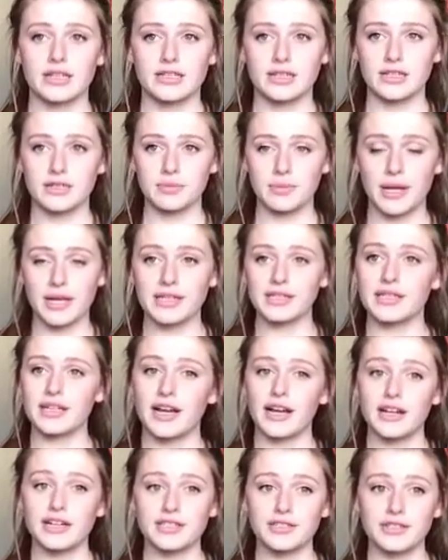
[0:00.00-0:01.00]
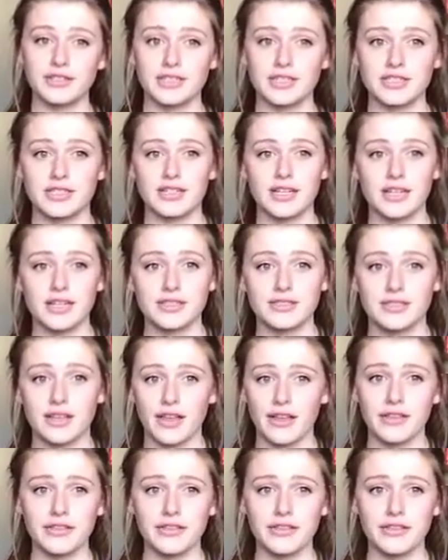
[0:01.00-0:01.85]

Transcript: displayed the characteristics